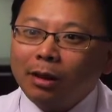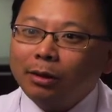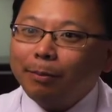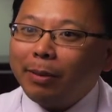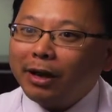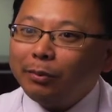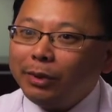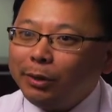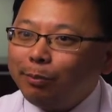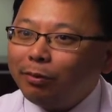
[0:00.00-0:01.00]
The better
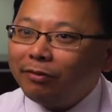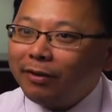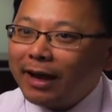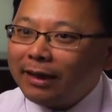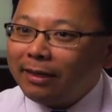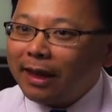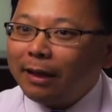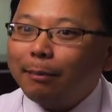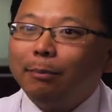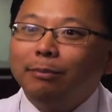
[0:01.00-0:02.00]
we provide
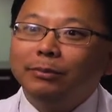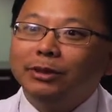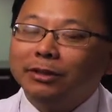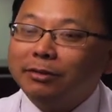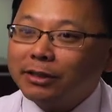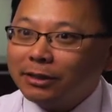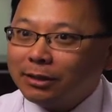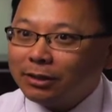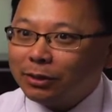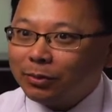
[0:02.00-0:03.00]
that
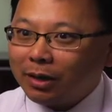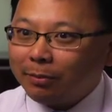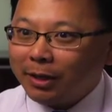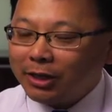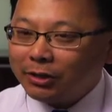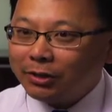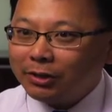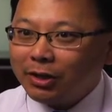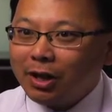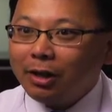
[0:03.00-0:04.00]
services to our
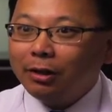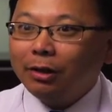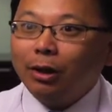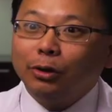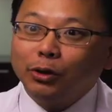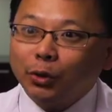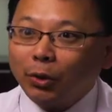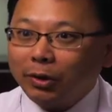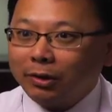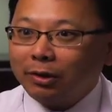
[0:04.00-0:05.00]
patients, the
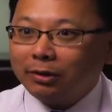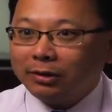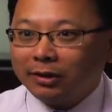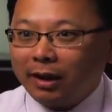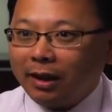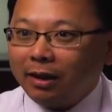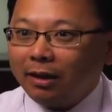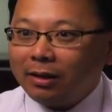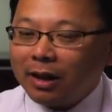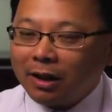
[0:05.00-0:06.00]
shorter the stay
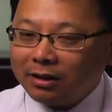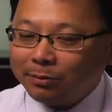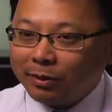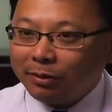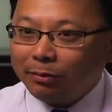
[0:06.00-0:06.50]
in the hospital.